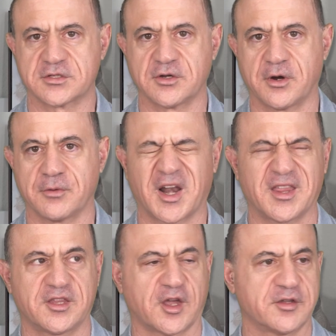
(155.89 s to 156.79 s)
stor what
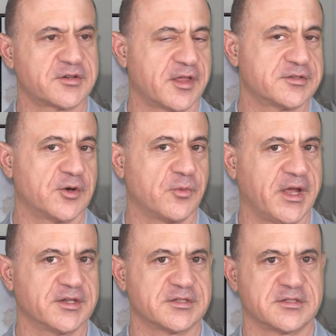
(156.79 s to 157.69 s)
are the strengths and
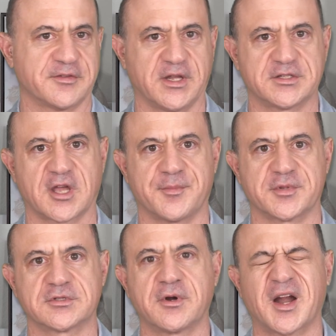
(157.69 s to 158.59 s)
weaknesses of each type
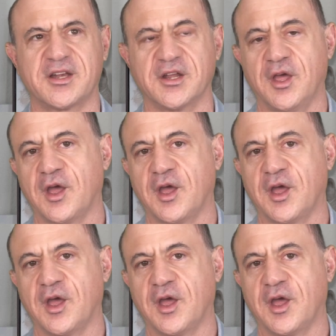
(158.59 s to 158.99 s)
of storage?